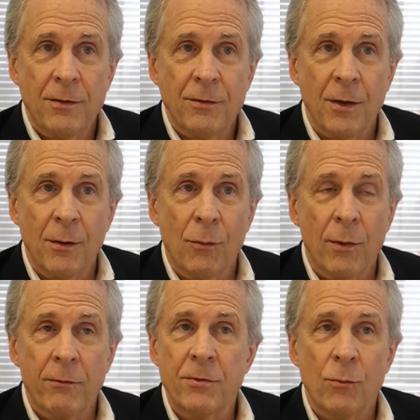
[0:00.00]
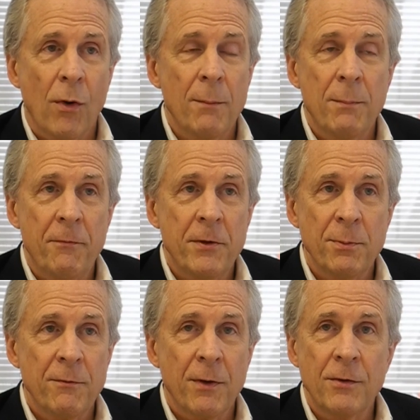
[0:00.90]
So one reason Warren Buffett's
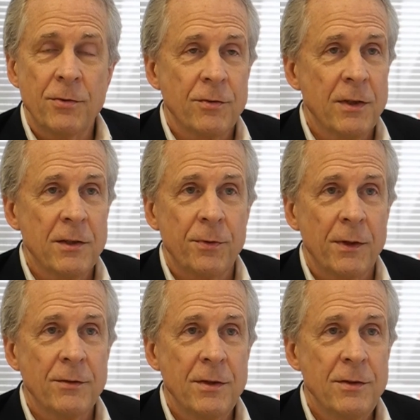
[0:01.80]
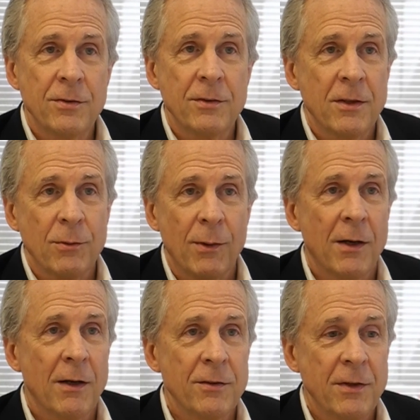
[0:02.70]
been very successful is he just cuts away
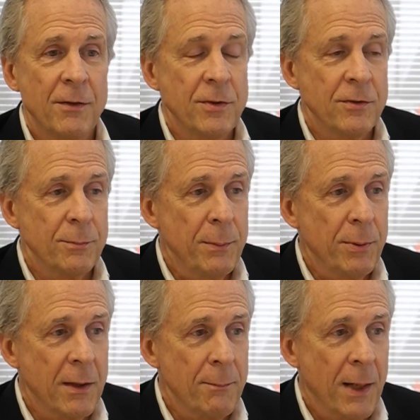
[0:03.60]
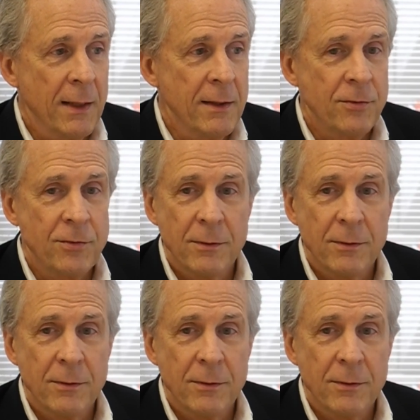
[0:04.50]
all the stuff, says, are people going to buy this?